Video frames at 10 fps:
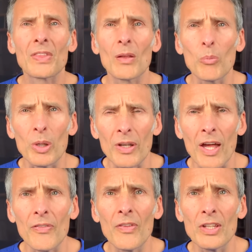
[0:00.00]
but
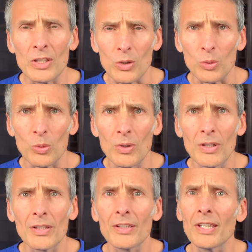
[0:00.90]
not the you
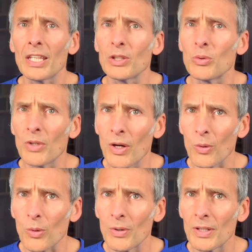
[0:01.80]
that you
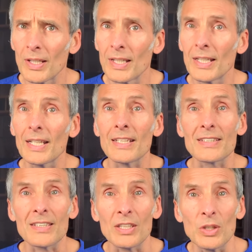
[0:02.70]
know. It's
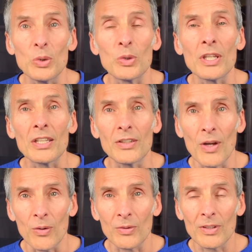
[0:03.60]
the you that you
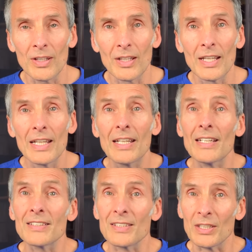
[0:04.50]
don't.
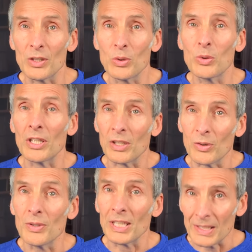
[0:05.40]
It's the you that
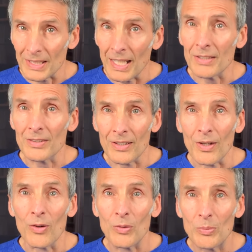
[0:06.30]
you need to get to
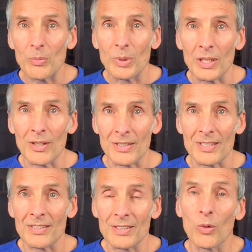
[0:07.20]
know because
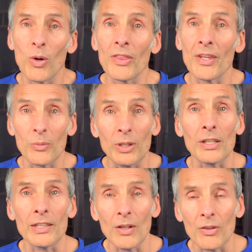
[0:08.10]
it's the one that
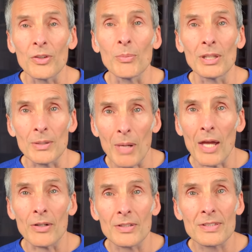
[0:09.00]
really ultimately
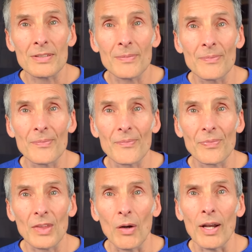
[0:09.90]
matters.
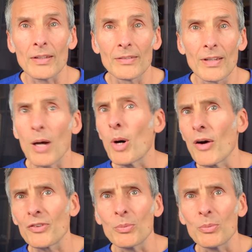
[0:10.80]
All right, I'm off to